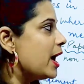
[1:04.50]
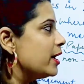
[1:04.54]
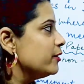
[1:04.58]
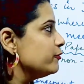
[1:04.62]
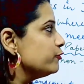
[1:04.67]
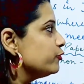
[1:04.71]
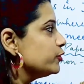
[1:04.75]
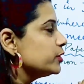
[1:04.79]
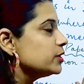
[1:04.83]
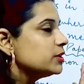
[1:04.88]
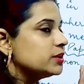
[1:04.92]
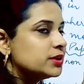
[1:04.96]
And
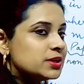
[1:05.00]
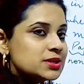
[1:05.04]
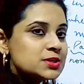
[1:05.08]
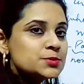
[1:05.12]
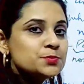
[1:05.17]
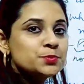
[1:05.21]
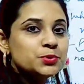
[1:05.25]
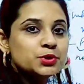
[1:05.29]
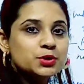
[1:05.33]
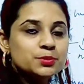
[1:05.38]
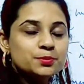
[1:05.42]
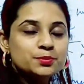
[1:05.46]
for
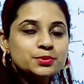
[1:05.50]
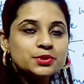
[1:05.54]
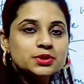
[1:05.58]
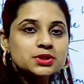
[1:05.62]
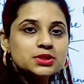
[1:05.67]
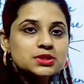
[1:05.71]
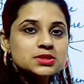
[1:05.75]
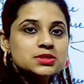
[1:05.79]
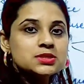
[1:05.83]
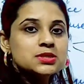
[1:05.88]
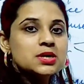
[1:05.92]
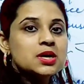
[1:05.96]
this
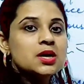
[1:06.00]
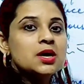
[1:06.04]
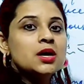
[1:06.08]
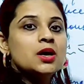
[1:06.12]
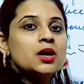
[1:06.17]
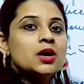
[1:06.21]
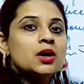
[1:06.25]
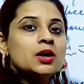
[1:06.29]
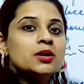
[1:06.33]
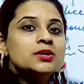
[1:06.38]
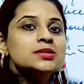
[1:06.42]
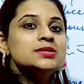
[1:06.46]
purpose,
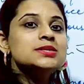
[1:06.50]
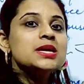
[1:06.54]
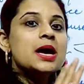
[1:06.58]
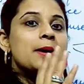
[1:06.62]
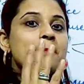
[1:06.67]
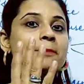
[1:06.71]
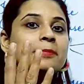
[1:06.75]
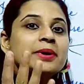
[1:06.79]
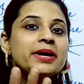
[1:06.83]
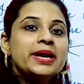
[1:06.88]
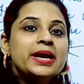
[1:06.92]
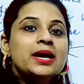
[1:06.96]

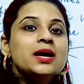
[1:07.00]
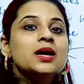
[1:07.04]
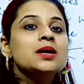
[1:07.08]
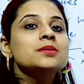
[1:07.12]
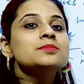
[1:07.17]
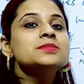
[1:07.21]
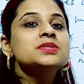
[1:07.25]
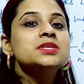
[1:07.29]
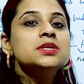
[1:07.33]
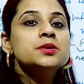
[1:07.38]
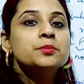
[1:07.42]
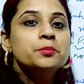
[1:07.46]
somebody
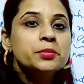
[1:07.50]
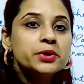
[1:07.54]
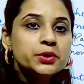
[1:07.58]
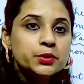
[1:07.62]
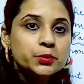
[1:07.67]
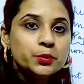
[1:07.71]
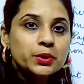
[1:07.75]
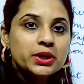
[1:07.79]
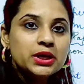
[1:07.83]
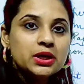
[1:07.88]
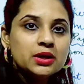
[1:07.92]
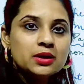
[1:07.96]
comes in
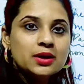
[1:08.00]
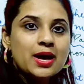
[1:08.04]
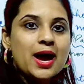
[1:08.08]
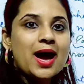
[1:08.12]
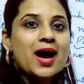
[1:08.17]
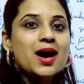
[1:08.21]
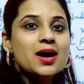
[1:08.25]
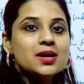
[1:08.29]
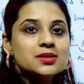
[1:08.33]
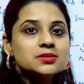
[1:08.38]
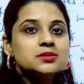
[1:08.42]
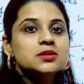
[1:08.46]
between
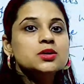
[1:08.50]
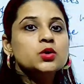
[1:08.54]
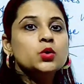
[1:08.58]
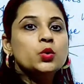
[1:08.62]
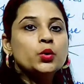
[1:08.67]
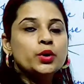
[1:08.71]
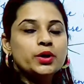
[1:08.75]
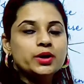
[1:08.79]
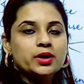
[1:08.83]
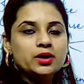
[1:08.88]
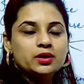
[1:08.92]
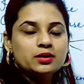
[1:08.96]
as a
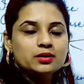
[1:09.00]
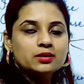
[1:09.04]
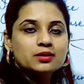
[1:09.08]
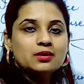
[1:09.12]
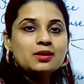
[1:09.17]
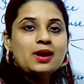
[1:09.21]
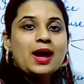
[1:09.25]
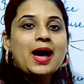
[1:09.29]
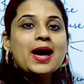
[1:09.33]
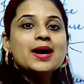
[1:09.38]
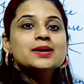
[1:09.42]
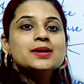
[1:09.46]

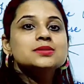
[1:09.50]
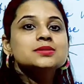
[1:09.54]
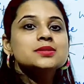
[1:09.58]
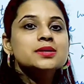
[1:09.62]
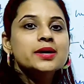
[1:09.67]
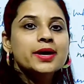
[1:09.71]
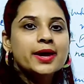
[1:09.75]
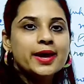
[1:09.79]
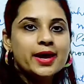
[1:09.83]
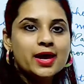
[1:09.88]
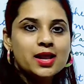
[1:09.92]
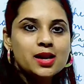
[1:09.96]
coordinator, as
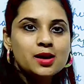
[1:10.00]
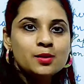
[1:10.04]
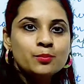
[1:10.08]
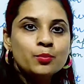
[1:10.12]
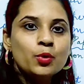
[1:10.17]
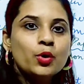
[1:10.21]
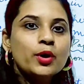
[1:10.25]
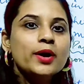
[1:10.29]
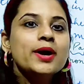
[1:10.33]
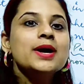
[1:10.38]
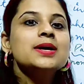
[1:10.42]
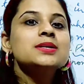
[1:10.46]
a help,
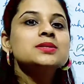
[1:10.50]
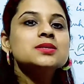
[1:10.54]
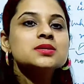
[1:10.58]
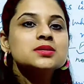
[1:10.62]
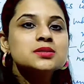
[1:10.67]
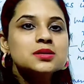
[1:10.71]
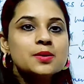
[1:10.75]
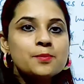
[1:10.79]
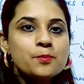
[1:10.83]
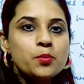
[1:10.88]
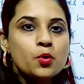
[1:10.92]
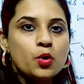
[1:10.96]
or as a
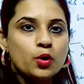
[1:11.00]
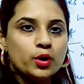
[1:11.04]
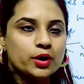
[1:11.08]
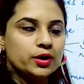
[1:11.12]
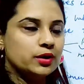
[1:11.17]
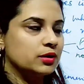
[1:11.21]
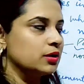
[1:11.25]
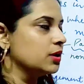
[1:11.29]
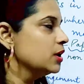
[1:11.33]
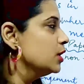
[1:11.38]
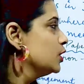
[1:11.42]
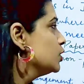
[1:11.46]

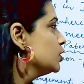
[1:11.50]
support.